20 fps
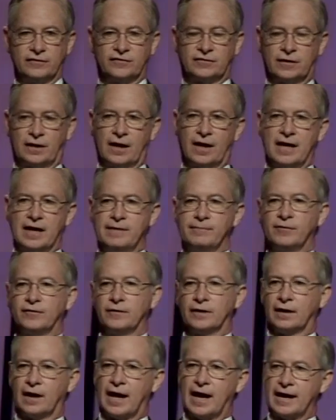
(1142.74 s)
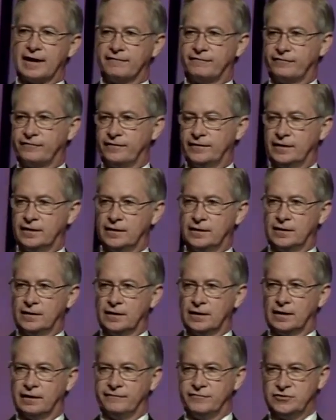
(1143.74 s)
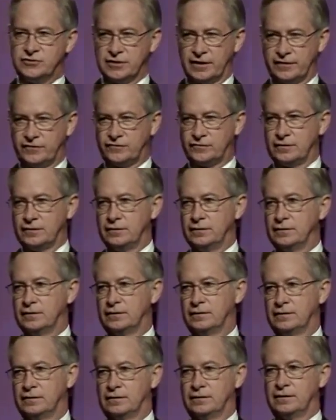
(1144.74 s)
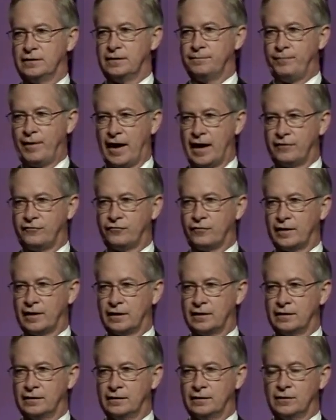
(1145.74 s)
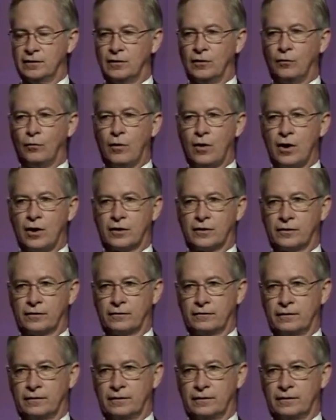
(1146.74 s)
claim on the life of Judson Patrick Walker,